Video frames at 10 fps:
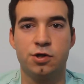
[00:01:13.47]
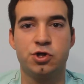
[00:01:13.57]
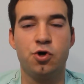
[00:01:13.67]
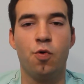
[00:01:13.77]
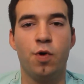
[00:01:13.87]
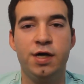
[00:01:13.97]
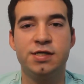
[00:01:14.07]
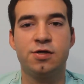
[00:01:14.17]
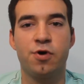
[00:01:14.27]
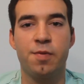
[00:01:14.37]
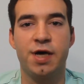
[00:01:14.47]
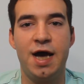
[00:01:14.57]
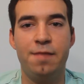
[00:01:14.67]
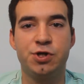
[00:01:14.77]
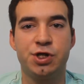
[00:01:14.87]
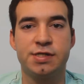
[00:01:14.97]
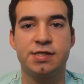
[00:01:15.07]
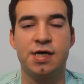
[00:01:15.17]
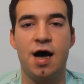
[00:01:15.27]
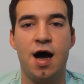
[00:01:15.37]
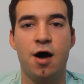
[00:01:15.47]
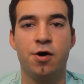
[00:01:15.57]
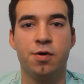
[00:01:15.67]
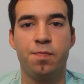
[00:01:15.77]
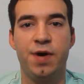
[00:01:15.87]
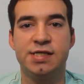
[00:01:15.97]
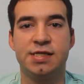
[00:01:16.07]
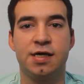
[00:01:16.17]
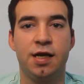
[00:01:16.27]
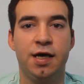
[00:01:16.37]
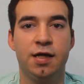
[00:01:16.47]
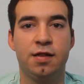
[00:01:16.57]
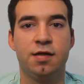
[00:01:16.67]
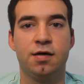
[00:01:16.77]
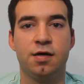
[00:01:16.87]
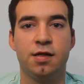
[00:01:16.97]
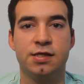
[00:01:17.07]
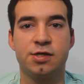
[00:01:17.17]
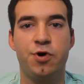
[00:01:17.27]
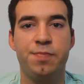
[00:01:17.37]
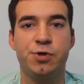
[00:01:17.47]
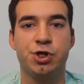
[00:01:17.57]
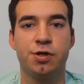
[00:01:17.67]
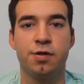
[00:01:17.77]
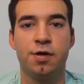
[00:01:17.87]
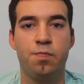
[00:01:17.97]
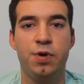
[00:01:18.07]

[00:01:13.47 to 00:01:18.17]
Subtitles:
So Instagram captions are basically the description